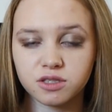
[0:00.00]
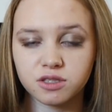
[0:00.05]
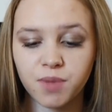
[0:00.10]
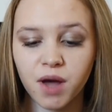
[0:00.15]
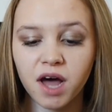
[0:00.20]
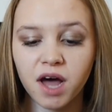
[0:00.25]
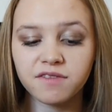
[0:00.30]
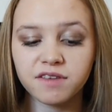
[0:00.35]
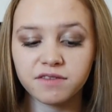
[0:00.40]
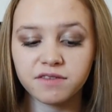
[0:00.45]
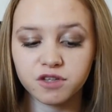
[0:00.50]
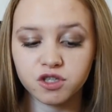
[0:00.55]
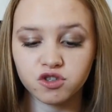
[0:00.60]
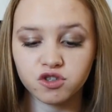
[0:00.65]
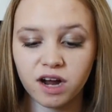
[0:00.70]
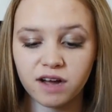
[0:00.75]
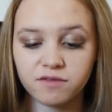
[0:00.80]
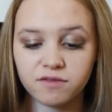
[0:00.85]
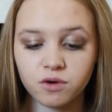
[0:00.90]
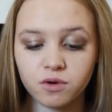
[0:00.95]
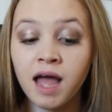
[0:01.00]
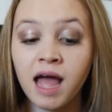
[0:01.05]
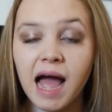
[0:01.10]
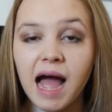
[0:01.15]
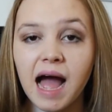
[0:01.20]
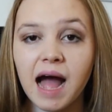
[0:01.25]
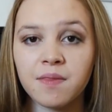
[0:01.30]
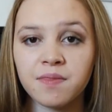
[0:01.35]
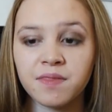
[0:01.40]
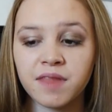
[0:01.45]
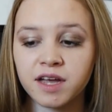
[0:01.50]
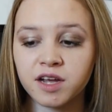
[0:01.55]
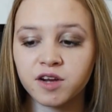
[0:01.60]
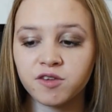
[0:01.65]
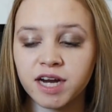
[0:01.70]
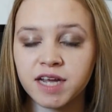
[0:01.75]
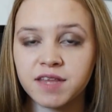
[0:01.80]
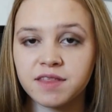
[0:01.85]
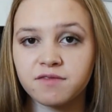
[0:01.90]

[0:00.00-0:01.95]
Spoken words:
perfect for travel, and they're great.